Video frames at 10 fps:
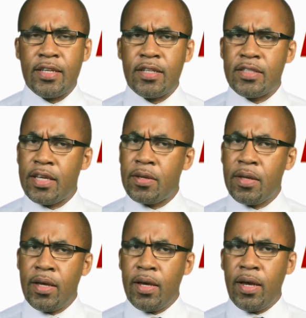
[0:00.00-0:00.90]
dirty
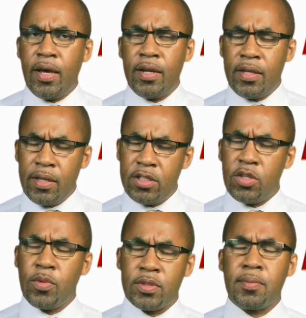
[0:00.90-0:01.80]
and
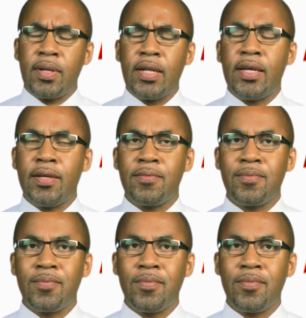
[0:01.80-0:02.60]
she wants them clean.